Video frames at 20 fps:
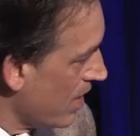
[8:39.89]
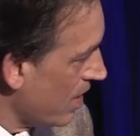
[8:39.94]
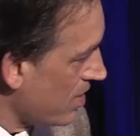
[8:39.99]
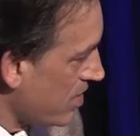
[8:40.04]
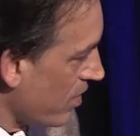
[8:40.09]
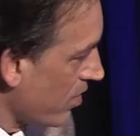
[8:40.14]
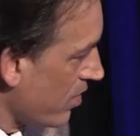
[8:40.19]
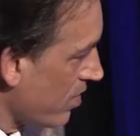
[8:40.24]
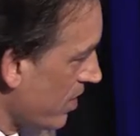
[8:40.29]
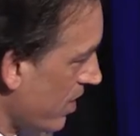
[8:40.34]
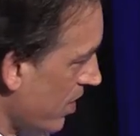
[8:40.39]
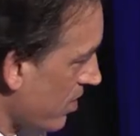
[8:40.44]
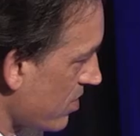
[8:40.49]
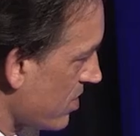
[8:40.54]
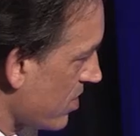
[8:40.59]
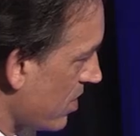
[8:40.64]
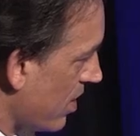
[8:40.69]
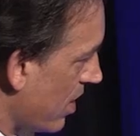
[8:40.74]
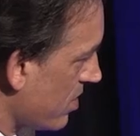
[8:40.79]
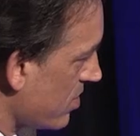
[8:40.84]
And so
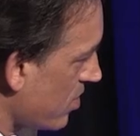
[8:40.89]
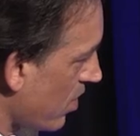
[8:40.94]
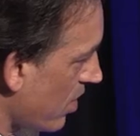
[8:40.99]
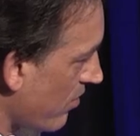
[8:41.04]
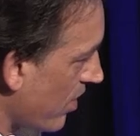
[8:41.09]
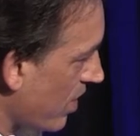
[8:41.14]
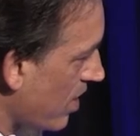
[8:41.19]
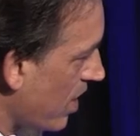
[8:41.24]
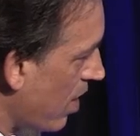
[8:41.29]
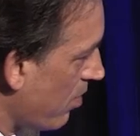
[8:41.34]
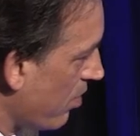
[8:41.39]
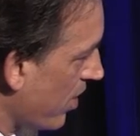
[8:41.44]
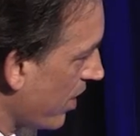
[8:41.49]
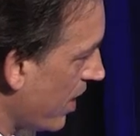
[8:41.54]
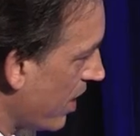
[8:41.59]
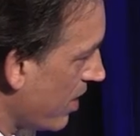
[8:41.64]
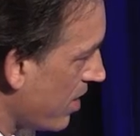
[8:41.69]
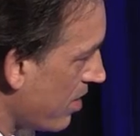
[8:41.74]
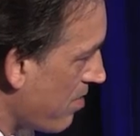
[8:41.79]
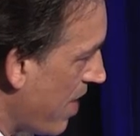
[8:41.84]
here's a sort of a
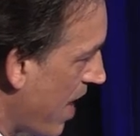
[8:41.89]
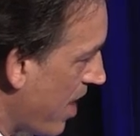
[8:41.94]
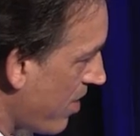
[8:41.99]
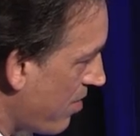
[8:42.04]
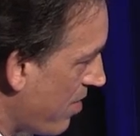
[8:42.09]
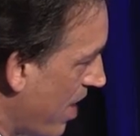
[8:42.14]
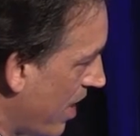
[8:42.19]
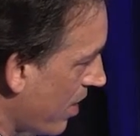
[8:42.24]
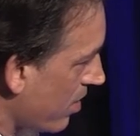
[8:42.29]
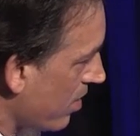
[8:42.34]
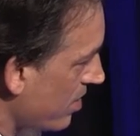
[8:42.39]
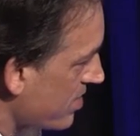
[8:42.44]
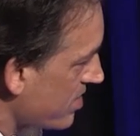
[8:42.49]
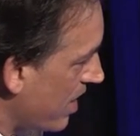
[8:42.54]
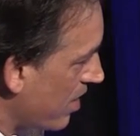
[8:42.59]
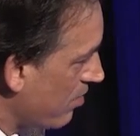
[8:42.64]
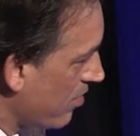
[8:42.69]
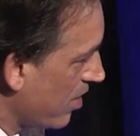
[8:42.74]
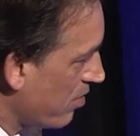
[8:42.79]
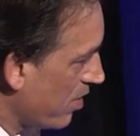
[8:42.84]
complicated mathematical
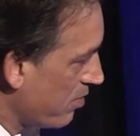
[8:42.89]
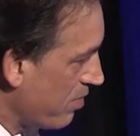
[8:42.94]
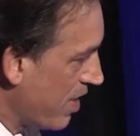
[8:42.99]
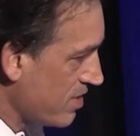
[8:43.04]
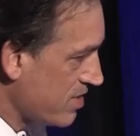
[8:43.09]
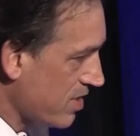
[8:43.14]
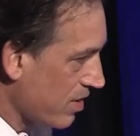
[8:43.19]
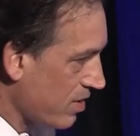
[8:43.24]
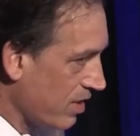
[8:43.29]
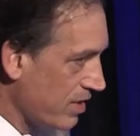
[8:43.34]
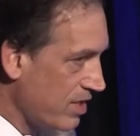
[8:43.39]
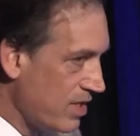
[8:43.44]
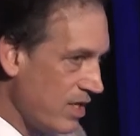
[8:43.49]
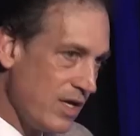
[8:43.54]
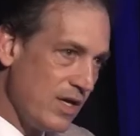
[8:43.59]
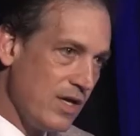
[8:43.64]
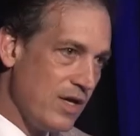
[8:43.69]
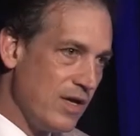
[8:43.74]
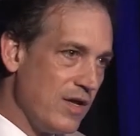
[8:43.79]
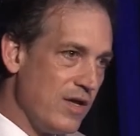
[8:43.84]
statement, but basically
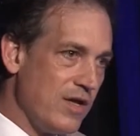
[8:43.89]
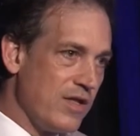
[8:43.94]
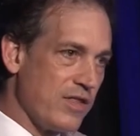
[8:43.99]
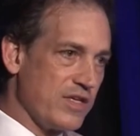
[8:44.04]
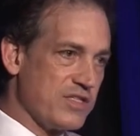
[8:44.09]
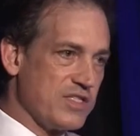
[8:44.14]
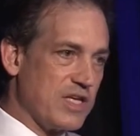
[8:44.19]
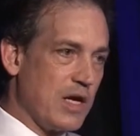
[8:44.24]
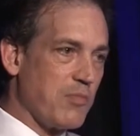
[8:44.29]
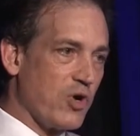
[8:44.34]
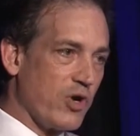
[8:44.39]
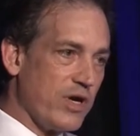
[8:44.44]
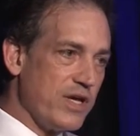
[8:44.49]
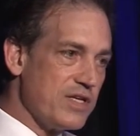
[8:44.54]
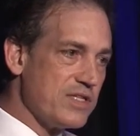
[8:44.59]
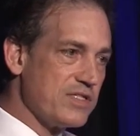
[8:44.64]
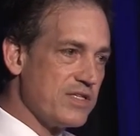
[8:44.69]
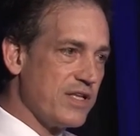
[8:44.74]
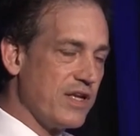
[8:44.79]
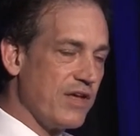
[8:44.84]
the summary
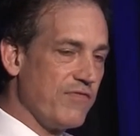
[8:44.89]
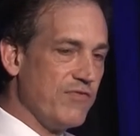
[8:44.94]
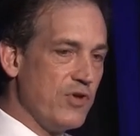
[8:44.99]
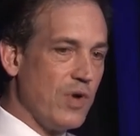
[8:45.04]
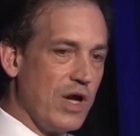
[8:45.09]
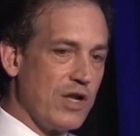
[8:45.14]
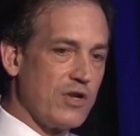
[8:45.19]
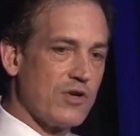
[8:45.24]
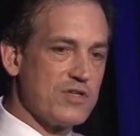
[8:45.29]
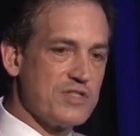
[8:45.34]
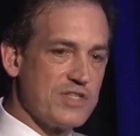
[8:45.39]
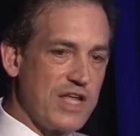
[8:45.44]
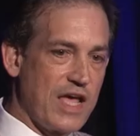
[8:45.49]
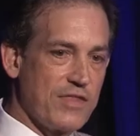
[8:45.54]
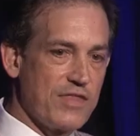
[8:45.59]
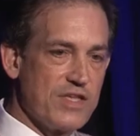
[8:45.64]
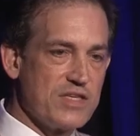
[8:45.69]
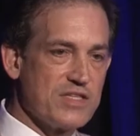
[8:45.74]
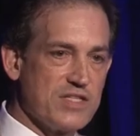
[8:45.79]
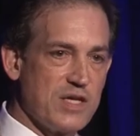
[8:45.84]
is that if you
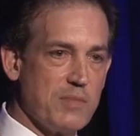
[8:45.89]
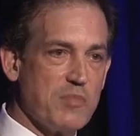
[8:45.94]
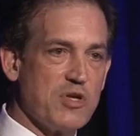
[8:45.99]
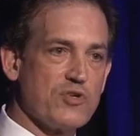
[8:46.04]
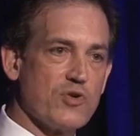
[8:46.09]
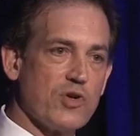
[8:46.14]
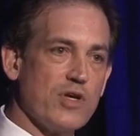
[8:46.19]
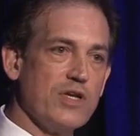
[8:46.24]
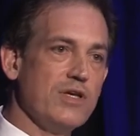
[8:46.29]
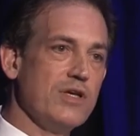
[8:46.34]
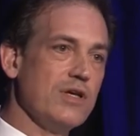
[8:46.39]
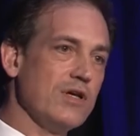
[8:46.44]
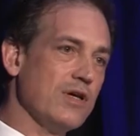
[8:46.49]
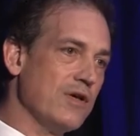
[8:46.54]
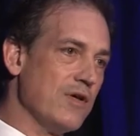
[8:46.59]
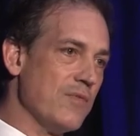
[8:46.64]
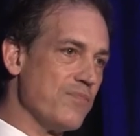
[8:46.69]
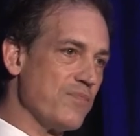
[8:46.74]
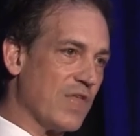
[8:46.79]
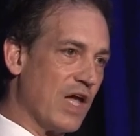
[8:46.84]
understand the symmetry
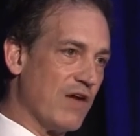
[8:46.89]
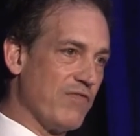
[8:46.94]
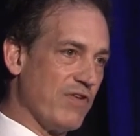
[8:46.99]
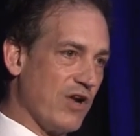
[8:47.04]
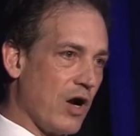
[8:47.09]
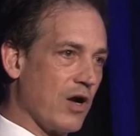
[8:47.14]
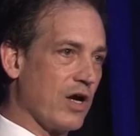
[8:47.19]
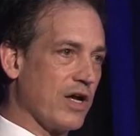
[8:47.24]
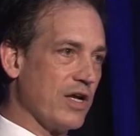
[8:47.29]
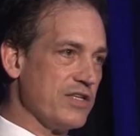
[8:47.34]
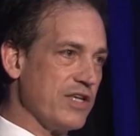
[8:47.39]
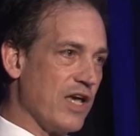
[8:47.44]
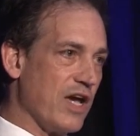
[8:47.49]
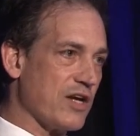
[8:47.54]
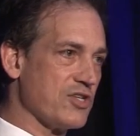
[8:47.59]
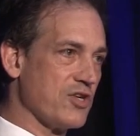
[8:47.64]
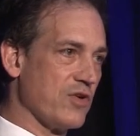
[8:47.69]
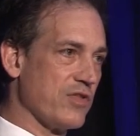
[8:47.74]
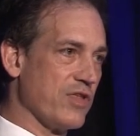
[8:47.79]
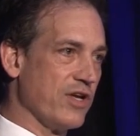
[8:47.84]
of an
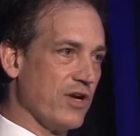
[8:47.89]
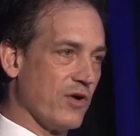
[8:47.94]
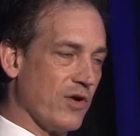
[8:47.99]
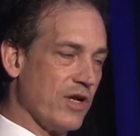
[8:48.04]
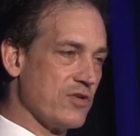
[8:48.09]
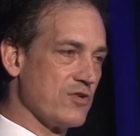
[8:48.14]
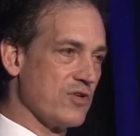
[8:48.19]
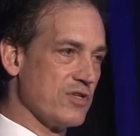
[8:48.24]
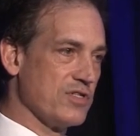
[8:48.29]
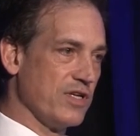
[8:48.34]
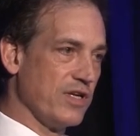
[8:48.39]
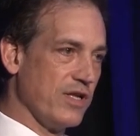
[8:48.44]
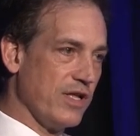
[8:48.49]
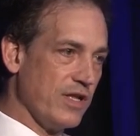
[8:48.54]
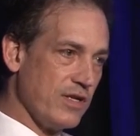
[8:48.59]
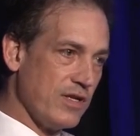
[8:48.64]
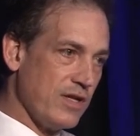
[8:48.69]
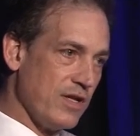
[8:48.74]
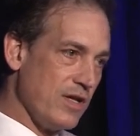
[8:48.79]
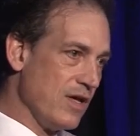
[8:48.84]
architecture that you're interested
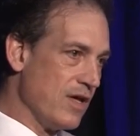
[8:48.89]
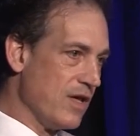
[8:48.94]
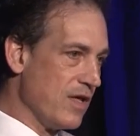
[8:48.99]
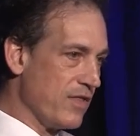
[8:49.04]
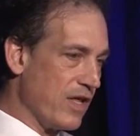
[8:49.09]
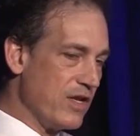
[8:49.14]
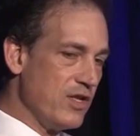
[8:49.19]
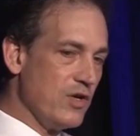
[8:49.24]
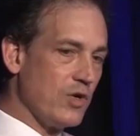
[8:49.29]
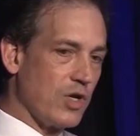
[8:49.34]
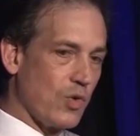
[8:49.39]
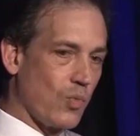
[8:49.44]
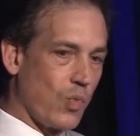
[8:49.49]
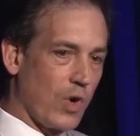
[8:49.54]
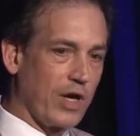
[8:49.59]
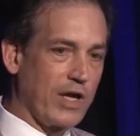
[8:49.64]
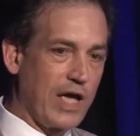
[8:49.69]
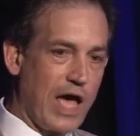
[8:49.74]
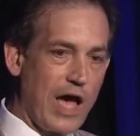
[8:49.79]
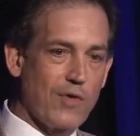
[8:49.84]
in, then you can
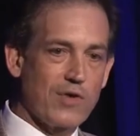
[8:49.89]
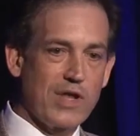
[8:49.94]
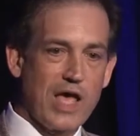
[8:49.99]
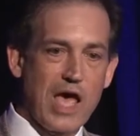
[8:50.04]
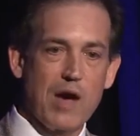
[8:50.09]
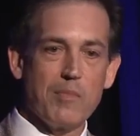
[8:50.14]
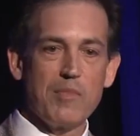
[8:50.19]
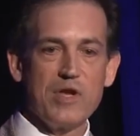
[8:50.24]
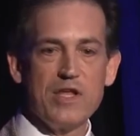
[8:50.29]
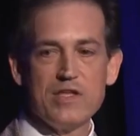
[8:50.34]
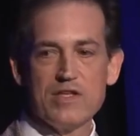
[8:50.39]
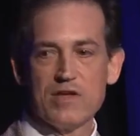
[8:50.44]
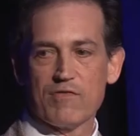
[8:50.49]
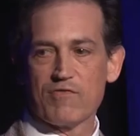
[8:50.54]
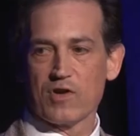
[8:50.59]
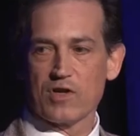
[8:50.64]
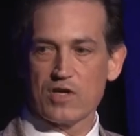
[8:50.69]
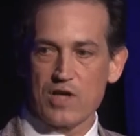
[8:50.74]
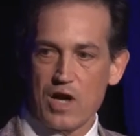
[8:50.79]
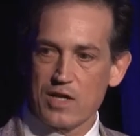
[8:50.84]
work out how many
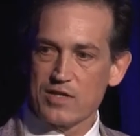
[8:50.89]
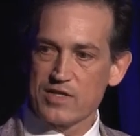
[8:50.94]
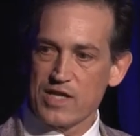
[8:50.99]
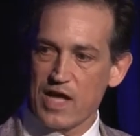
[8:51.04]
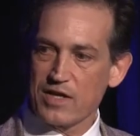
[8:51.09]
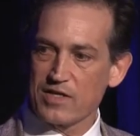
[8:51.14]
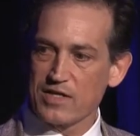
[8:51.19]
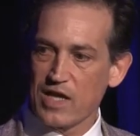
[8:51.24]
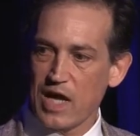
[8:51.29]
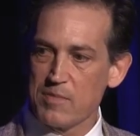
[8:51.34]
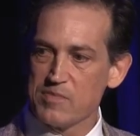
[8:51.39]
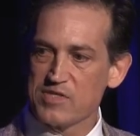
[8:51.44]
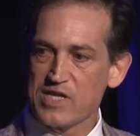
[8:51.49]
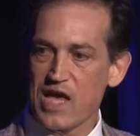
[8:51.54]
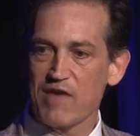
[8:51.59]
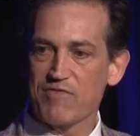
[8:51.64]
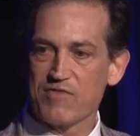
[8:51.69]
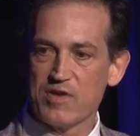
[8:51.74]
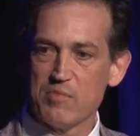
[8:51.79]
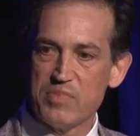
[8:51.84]
different contact types
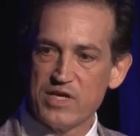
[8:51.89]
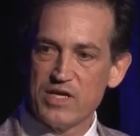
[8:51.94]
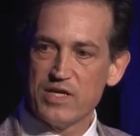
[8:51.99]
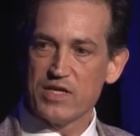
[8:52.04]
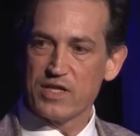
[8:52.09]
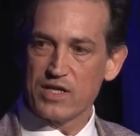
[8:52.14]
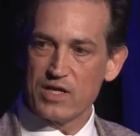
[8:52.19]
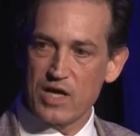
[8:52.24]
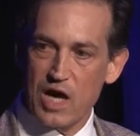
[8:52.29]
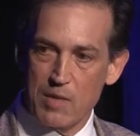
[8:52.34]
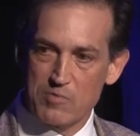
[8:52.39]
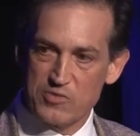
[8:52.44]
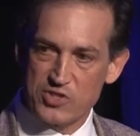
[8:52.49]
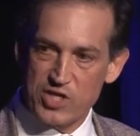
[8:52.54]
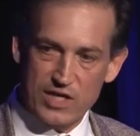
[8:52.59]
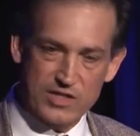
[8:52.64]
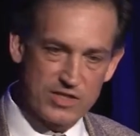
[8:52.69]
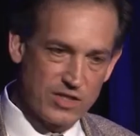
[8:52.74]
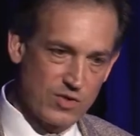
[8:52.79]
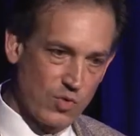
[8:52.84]
have to be in the
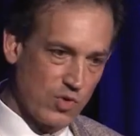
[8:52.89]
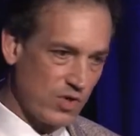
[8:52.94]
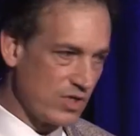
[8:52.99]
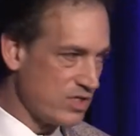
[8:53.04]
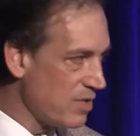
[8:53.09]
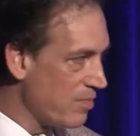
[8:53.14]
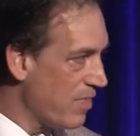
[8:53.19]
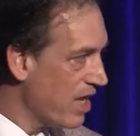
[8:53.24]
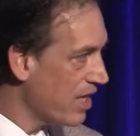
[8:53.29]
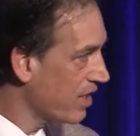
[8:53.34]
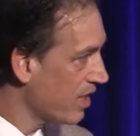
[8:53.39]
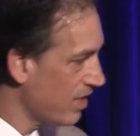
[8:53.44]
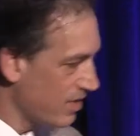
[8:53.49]
object in order to make